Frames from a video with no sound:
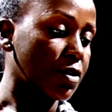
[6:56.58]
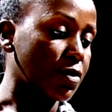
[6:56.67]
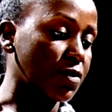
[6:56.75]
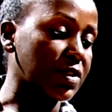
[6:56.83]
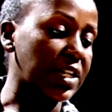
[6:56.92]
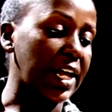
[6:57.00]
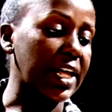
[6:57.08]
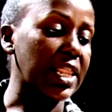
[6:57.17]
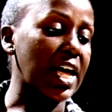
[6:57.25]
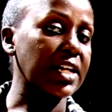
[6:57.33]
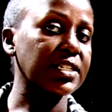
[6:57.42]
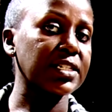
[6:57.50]
looks like
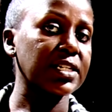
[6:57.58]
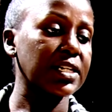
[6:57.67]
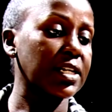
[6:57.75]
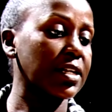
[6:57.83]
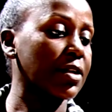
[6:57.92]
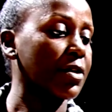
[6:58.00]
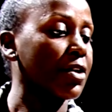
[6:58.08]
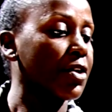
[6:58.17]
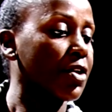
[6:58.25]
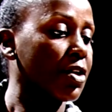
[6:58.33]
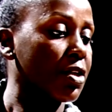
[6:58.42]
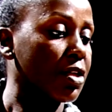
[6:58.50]
that.
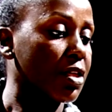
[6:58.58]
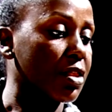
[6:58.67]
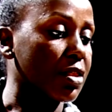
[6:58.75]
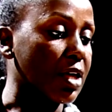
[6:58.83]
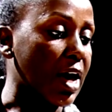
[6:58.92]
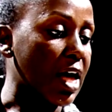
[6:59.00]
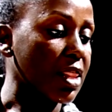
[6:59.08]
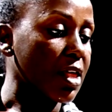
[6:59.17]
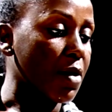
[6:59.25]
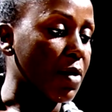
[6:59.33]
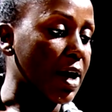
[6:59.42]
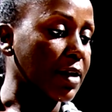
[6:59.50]
The
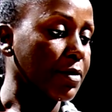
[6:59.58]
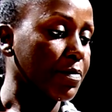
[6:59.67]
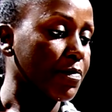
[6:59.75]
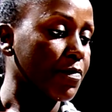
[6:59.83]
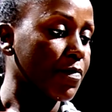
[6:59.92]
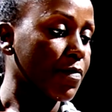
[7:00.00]
other one